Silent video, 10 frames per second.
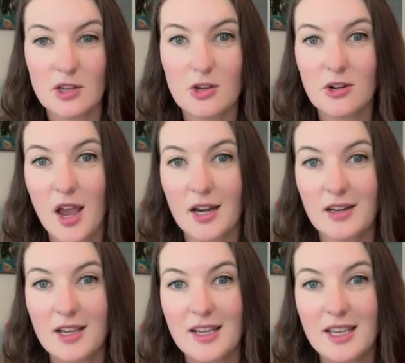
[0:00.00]
you're not
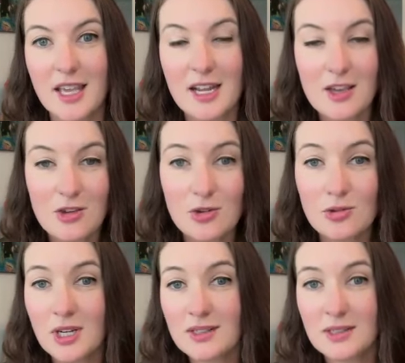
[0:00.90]
getting
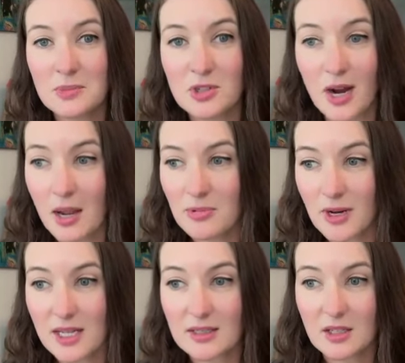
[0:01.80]
huge unsubscribe
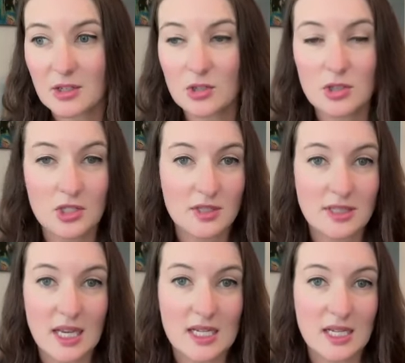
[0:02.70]
rates because you're
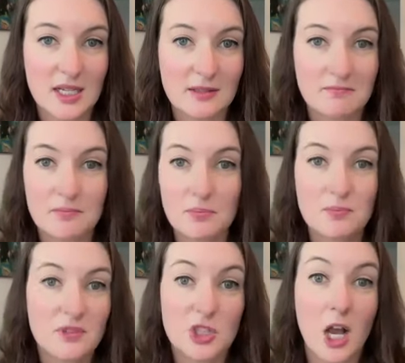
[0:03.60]
just sending
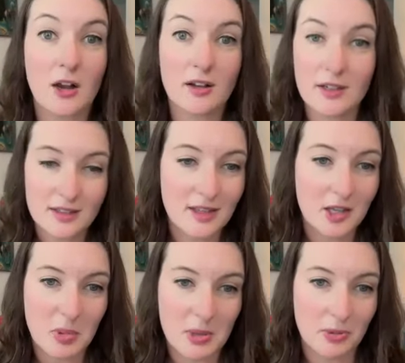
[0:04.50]
junk
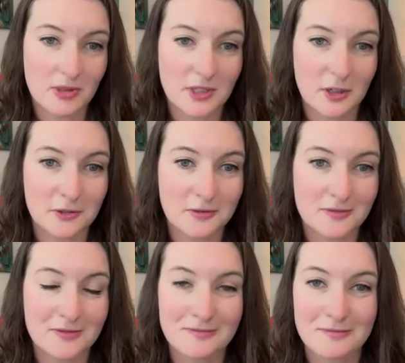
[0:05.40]
that people don't
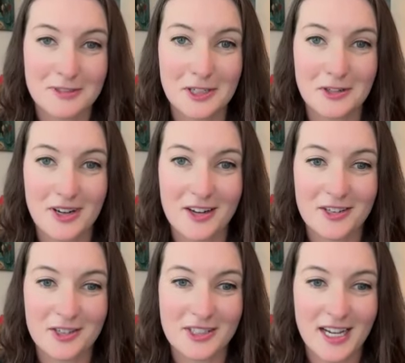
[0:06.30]

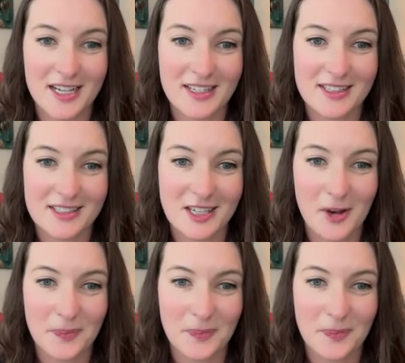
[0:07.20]
understand. So